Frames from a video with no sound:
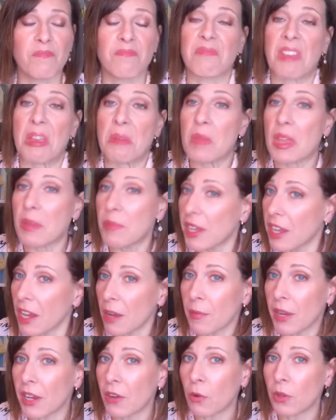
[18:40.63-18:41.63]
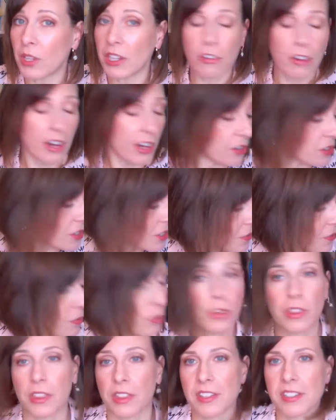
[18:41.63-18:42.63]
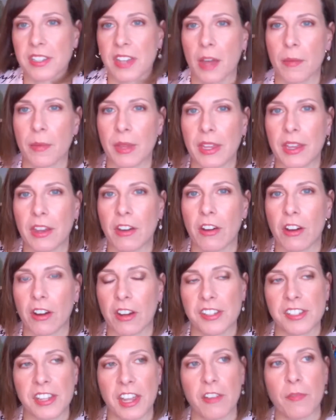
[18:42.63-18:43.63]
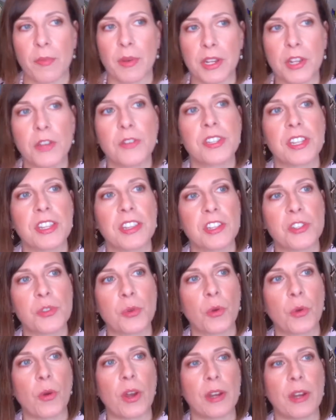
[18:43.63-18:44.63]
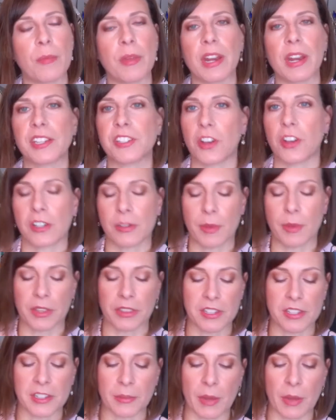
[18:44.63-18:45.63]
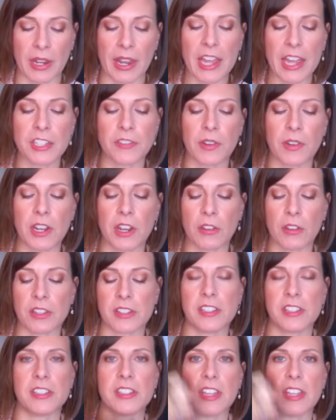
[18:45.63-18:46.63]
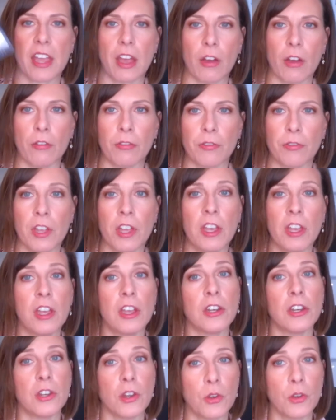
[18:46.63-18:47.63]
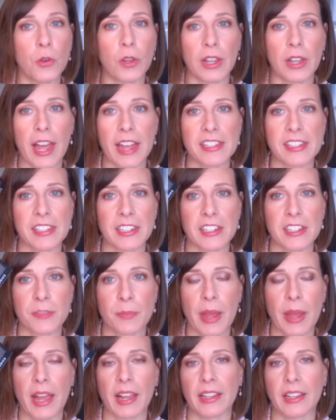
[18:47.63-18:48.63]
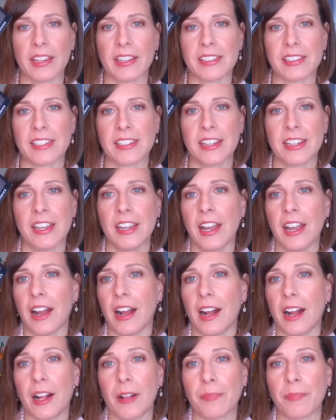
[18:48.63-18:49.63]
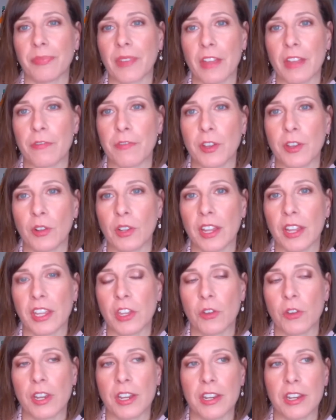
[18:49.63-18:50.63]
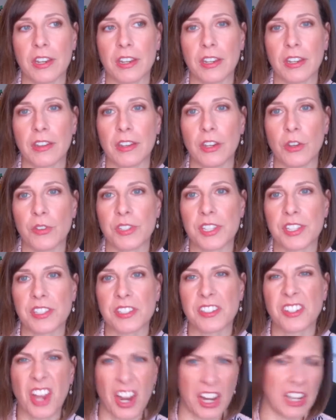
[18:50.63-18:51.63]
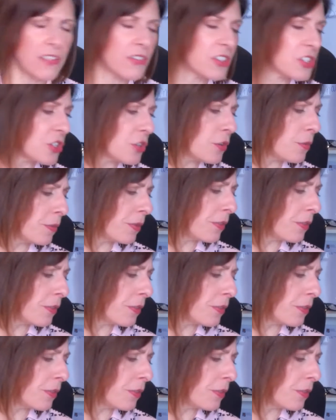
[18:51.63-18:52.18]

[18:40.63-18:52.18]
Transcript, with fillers: they may become my holy grails for this coming year because I have been using this one quite a bit. I talked about this in my last video. This is the e.l.f. New Classics palette. Um, I feel like you can use this as kind of a dupe